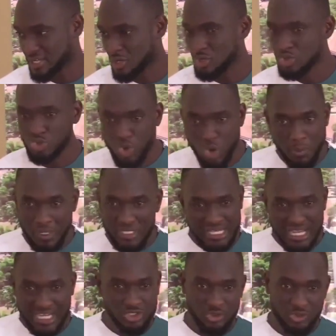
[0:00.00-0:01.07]
Nobody
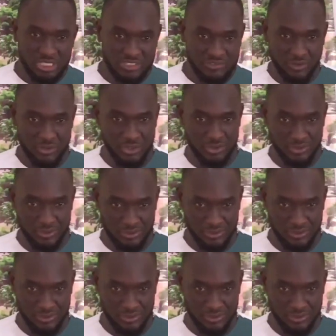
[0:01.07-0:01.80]
can do this for you.